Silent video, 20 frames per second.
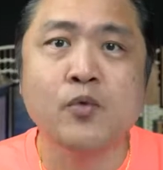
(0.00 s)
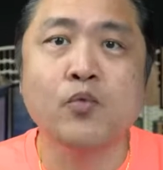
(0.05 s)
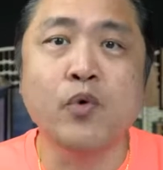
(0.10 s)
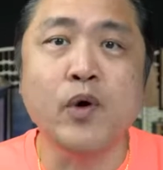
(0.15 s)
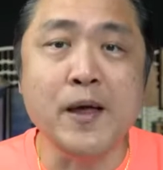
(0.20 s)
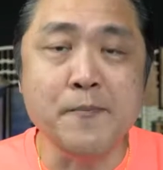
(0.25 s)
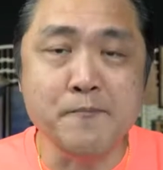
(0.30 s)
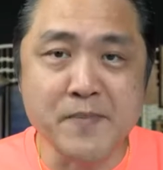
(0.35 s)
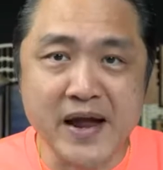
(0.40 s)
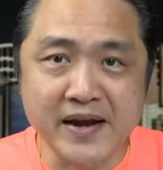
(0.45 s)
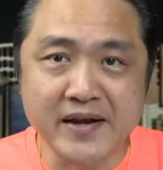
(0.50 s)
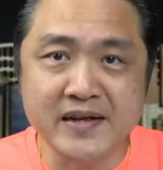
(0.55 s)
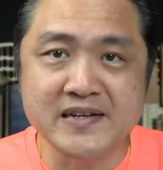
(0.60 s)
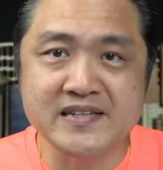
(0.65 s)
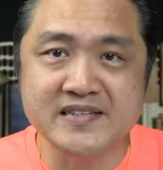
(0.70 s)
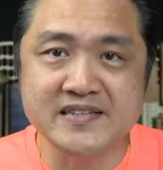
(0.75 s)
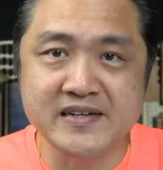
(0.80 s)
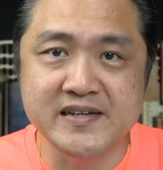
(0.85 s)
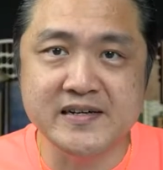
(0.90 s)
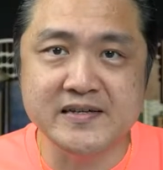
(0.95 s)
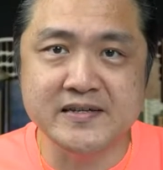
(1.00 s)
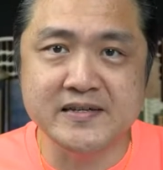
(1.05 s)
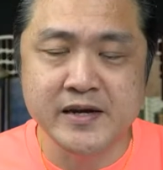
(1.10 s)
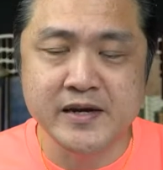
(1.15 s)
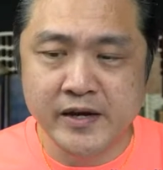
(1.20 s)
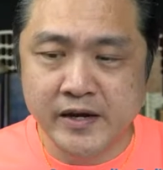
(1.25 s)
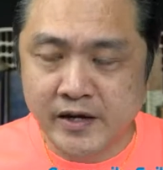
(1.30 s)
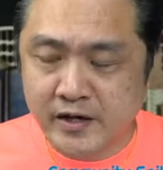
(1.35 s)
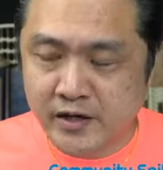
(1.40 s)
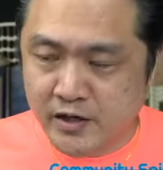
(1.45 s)
What matters is
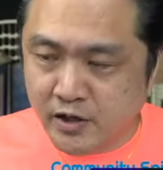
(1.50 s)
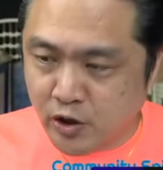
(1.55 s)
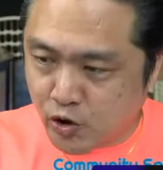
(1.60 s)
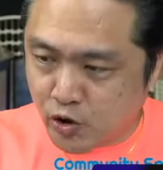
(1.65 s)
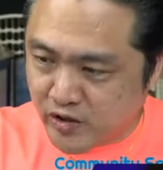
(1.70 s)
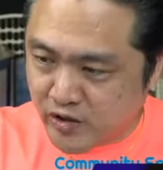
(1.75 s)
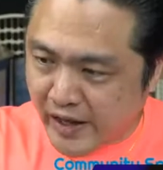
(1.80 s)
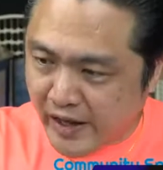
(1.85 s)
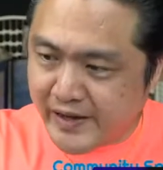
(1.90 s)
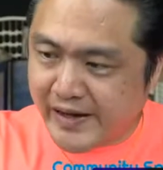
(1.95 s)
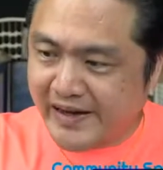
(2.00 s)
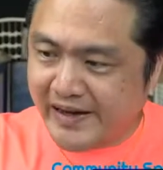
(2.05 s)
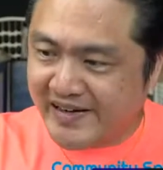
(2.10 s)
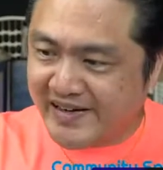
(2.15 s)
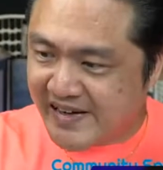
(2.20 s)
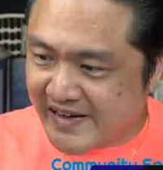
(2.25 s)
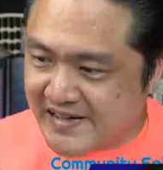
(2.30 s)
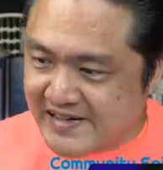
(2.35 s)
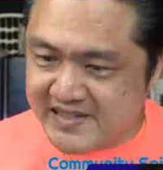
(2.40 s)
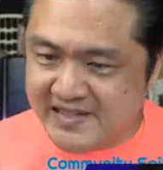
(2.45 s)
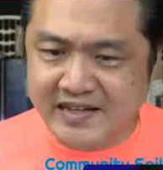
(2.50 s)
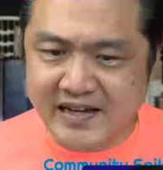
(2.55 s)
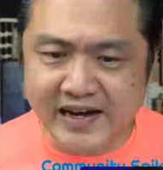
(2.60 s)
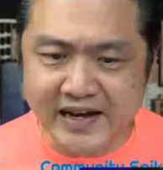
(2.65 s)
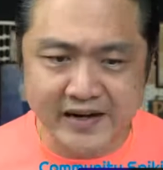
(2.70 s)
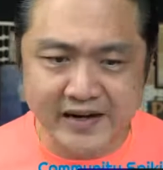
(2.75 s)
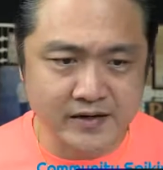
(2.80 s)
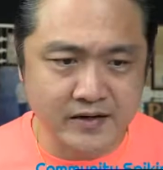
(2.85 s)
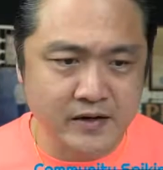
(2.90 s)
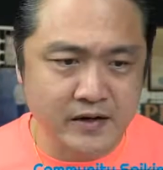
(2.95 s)
you take an
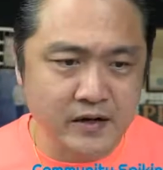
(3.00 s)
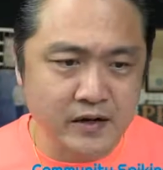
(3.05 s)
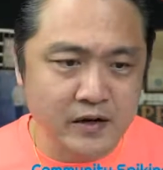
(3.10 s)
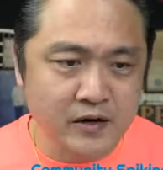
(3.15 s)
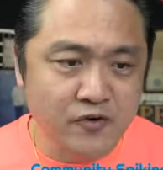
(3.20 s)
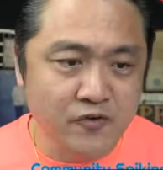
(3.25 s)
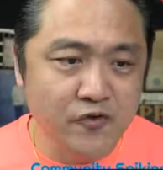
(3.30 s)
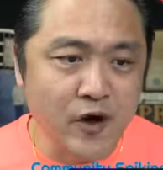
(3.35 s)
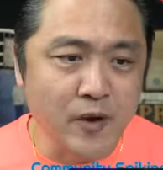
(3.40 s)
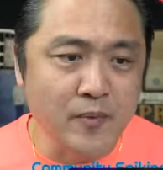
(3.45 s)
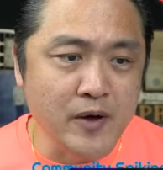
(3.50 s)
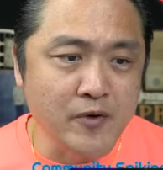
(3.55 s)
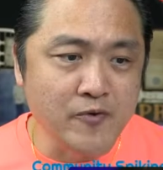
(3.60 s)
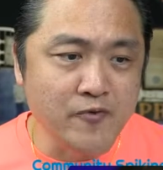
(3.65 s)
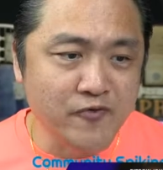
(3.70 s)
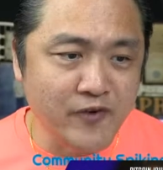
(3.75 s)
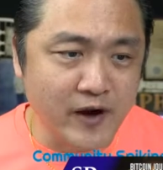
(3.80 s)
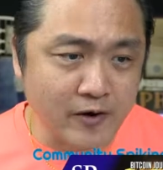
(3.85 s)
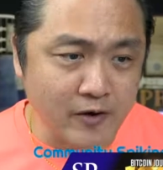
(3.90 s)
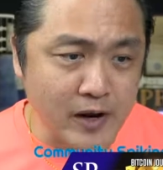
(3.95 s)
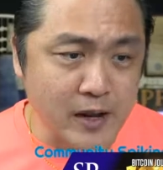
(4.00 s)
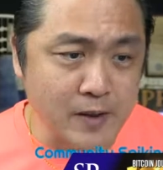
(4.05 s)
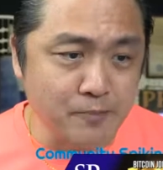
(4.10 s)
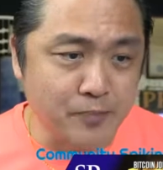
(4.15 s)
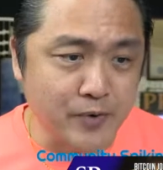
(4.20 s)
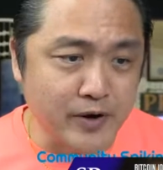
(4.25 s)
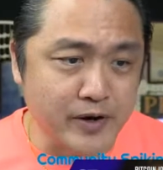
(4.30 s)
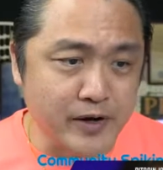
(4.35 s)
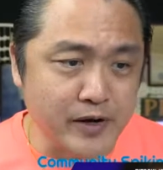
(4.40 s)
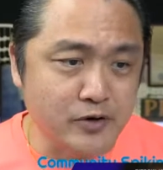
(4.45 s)
insight from a very
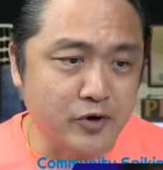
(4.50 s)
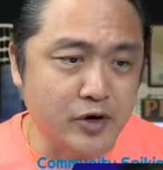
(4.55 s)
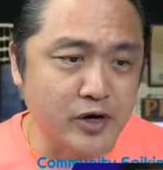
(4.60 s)
important